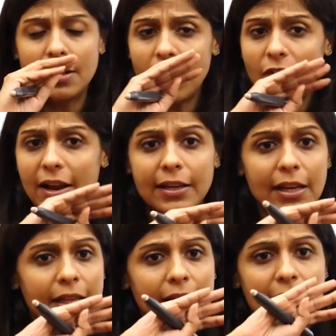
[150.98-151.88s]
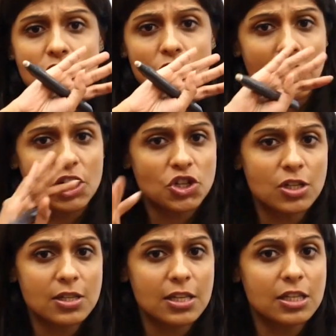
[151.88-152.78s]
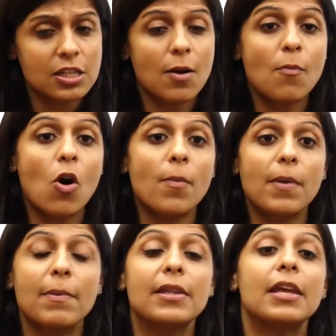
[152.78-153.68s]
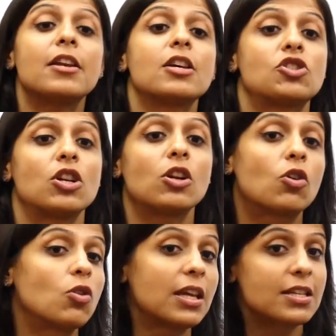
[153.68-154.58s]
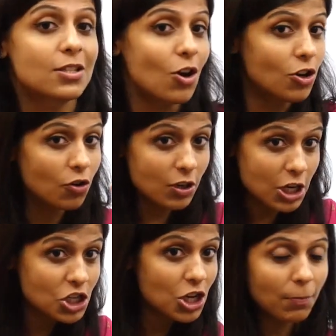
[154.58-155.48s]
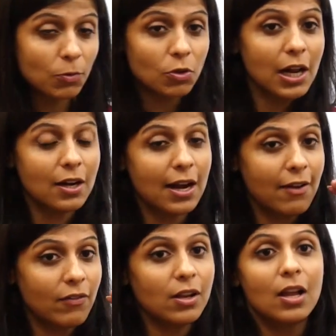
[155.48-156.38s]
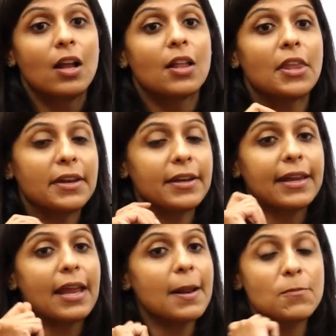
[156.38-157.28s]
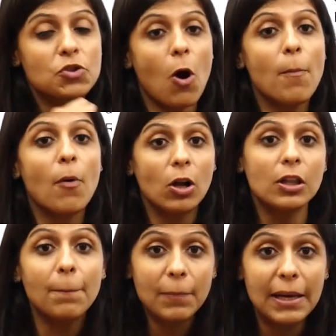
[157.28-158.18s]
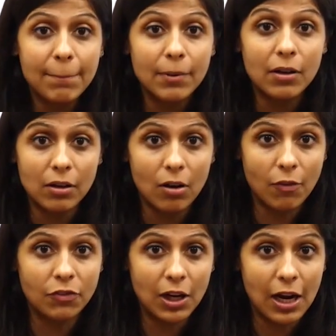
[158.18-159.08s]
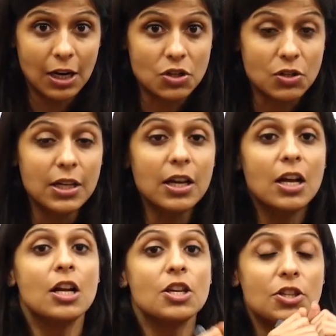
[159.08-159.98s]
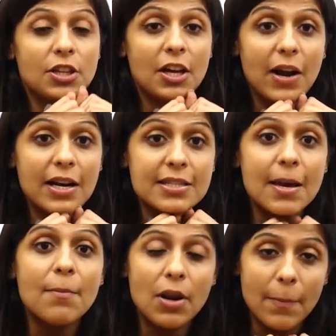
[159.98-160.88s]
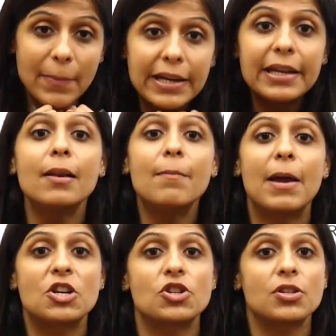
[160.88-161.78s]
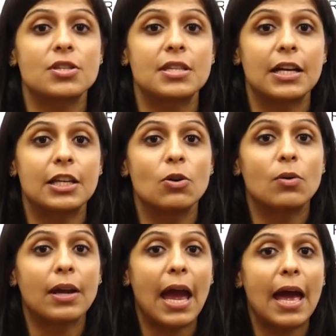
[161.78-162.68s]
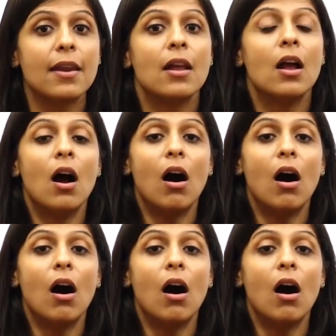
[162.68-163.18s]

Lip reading: defect in the education system, or maybe the industrial growth has not reached up to that level that it can absorb all the people of the country. So there are some remedial measures that you can